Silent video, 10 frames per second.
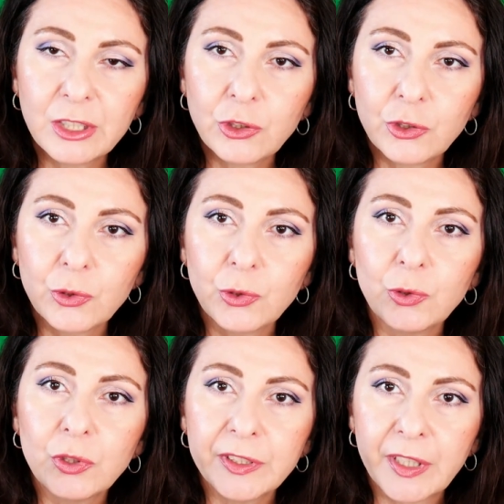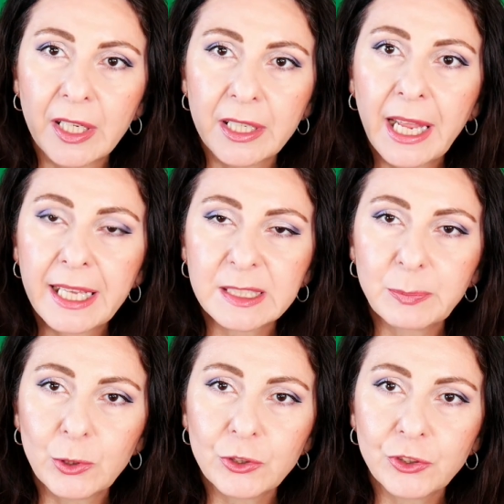to sun
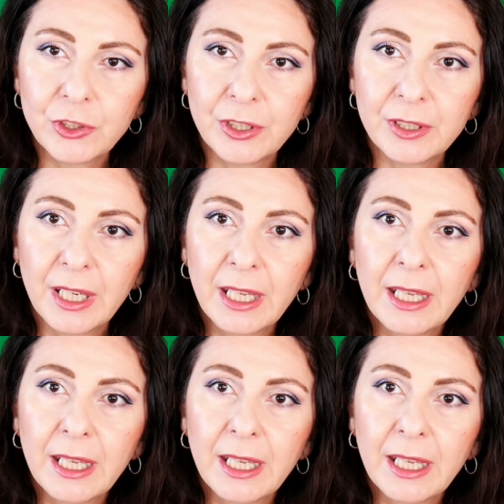exposure